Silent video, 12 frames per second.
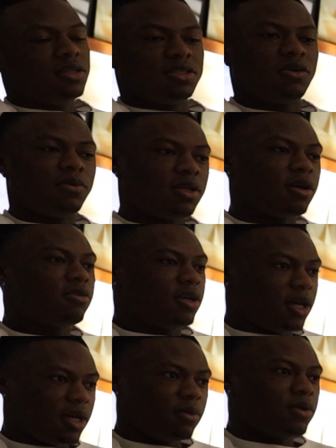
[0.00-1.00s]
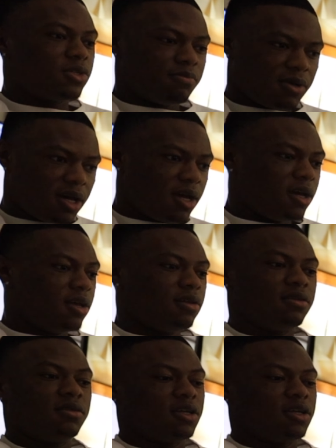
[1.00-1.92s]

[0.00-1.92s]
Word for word: So we're like, okay, it wasn't bad.